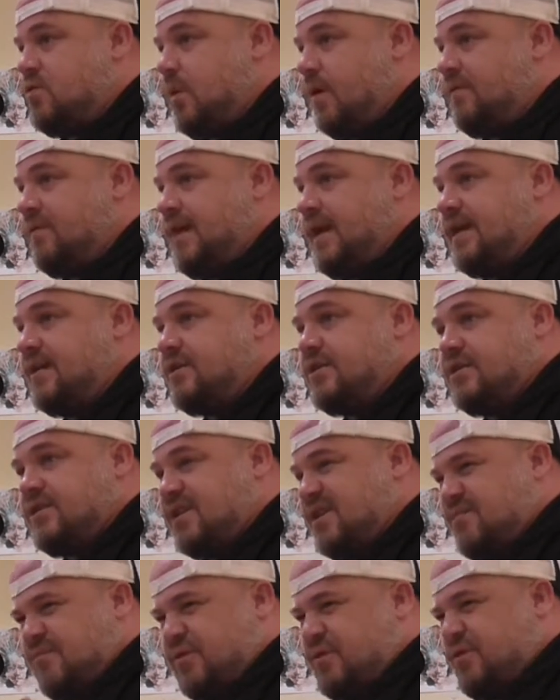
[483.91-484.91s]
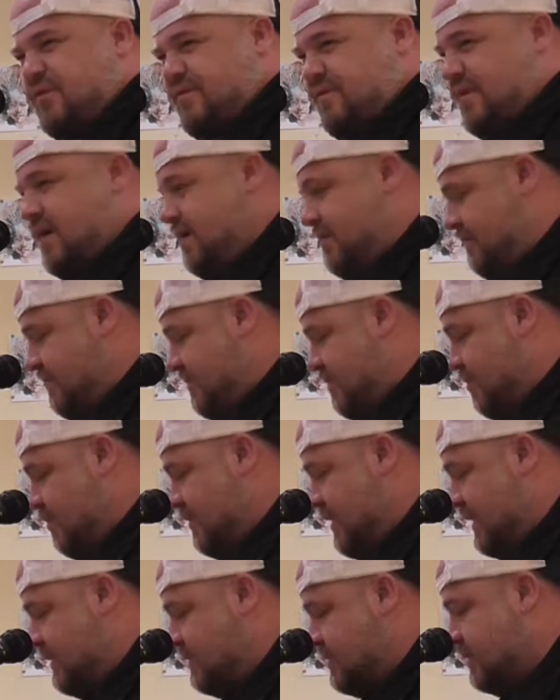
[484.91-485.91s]
12 gauges and a murdered father and the
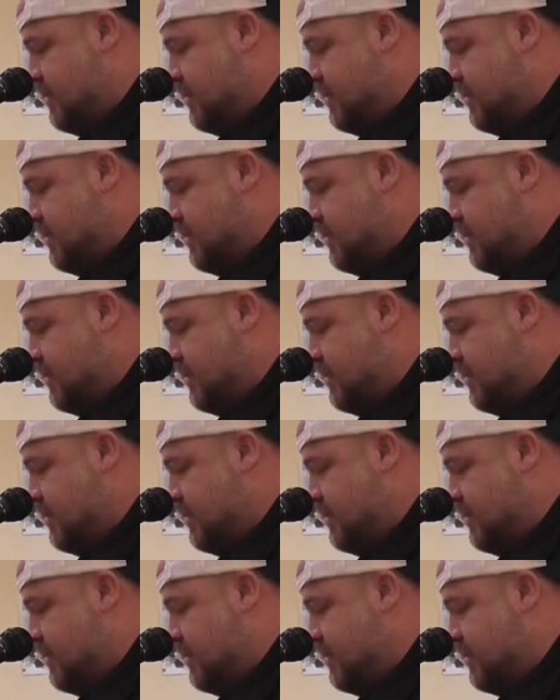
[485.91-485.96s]
whole nine.